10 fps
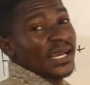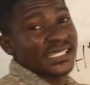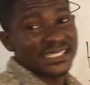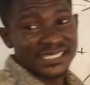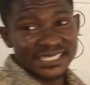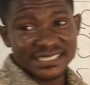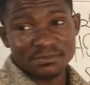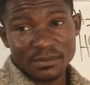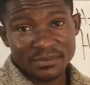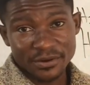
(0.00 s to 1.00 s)
a
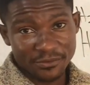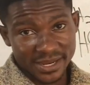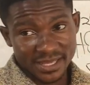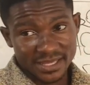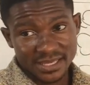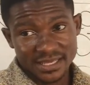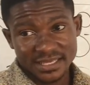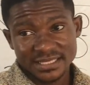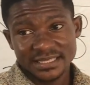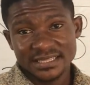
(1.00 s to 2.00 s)
6-membered ring,
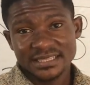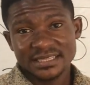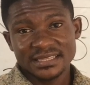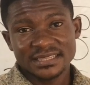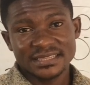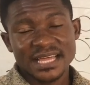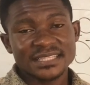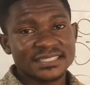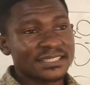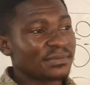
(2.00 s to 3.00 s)

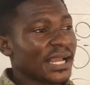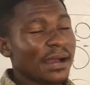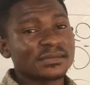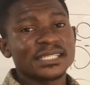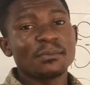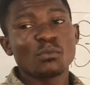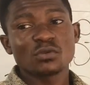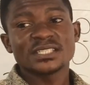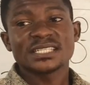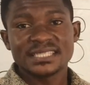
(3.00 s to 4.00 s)
that becomes the
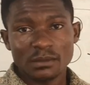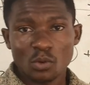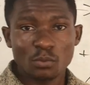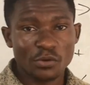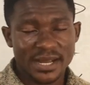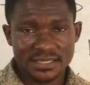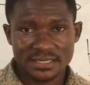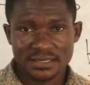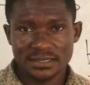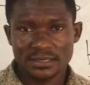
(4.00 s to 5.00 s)
most stable
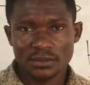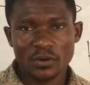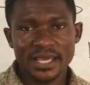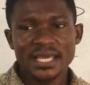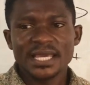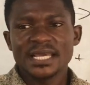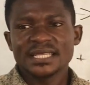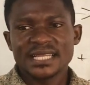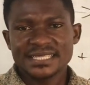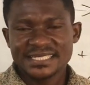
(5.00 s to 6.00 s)
product. Okay,
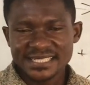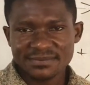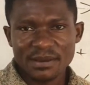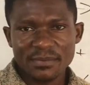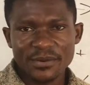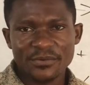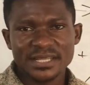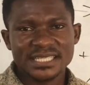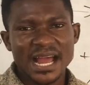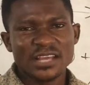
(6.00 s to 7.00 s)
the 6-membered
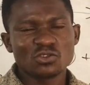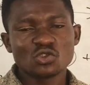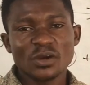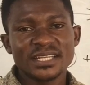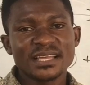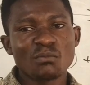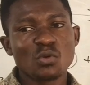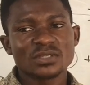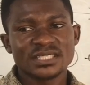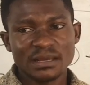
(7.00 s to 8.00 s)
rings are usually the
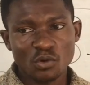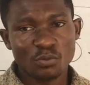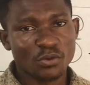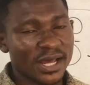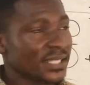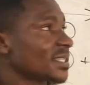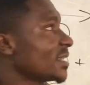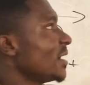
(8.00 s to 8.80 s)
most stable products,